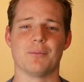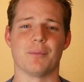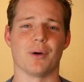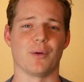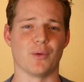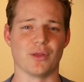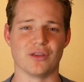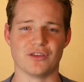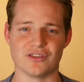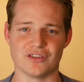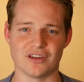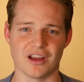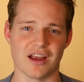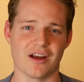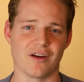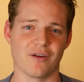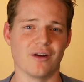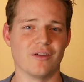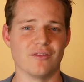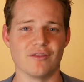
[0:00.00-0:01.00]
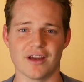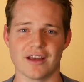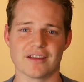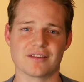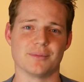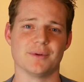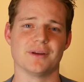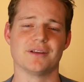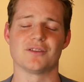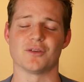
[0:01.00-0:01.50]
But with share
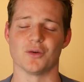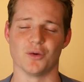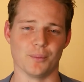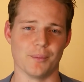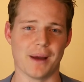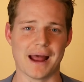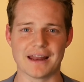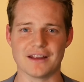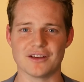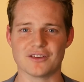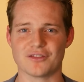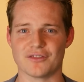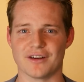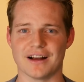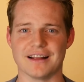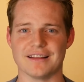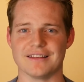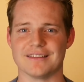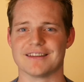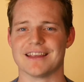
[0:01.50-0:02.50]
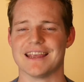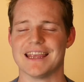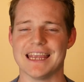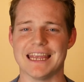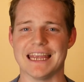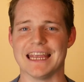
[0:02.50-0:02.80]
investments or managed funds,